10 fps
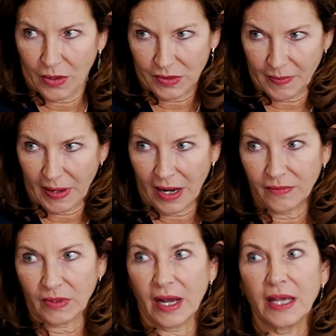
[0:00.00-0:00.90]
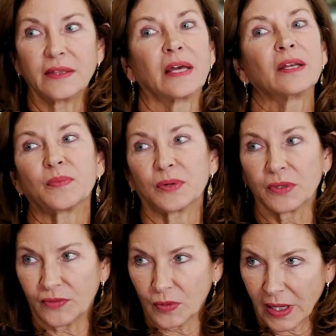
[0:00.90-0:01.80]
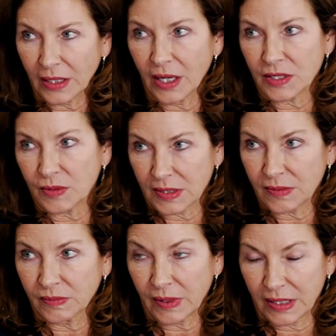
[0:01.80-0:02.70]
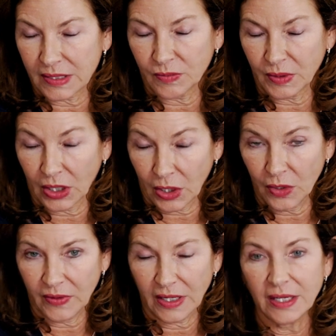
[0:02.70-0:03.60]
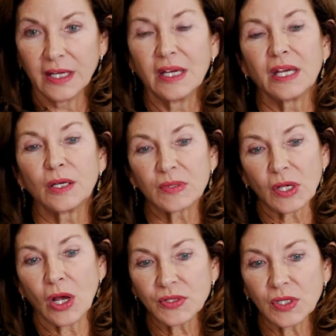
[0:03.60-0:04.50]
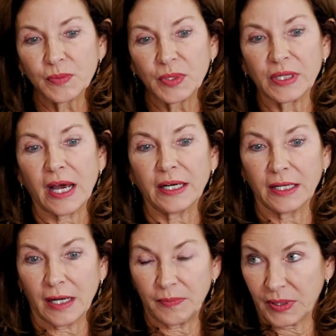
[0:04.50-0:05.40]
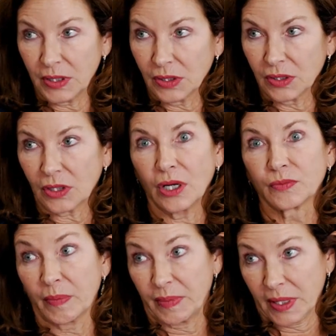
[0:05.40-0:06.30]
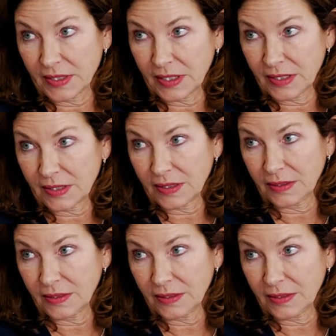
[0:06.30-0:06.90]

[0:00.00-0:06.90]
knows about, right? Yeah. Then approved for weight loss as Wegovy. It was also put out in a pill called Rybelsus.